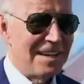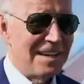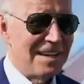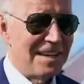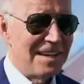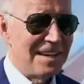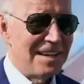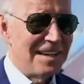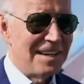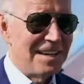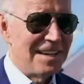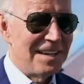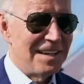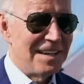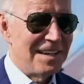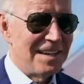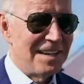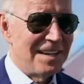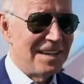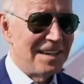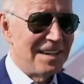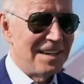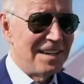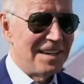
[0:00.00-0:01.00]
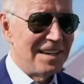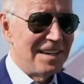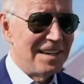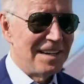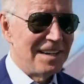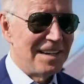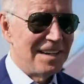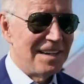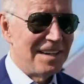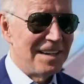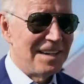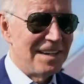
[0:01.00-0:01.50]

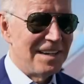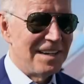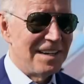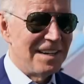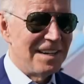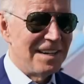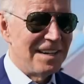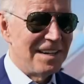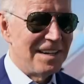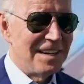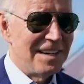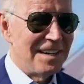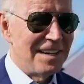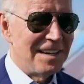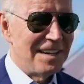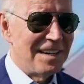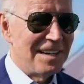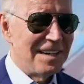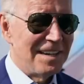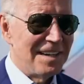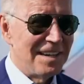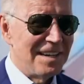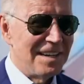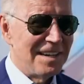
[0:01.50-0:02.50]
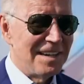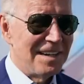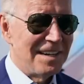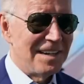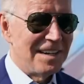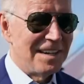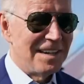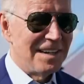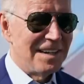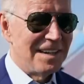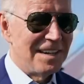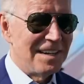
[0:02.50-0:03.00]

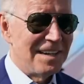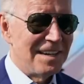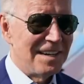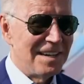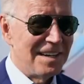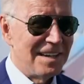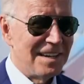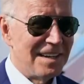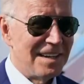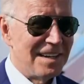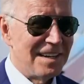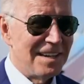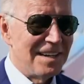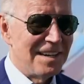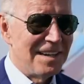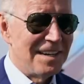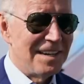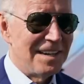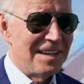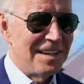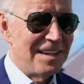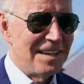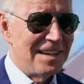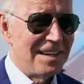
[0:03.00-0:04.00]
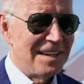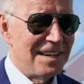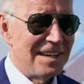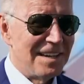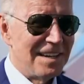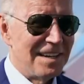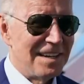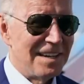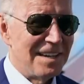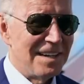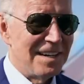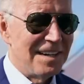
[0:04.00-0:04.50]

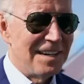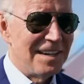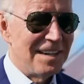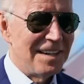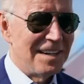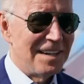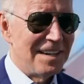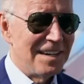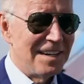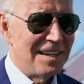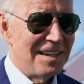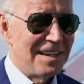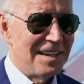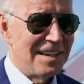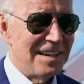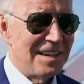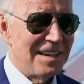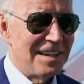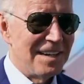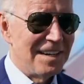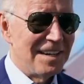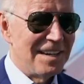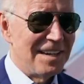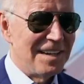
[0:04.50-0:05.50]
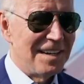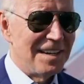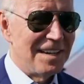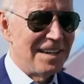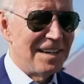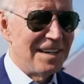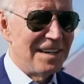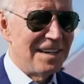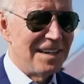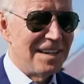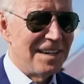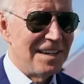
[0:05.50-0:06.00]

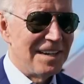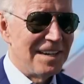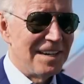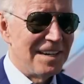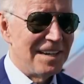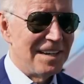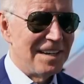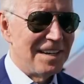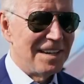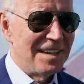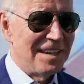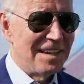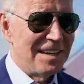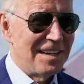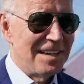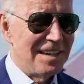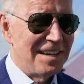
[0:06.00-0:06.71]
No words are spoken by the person on screen.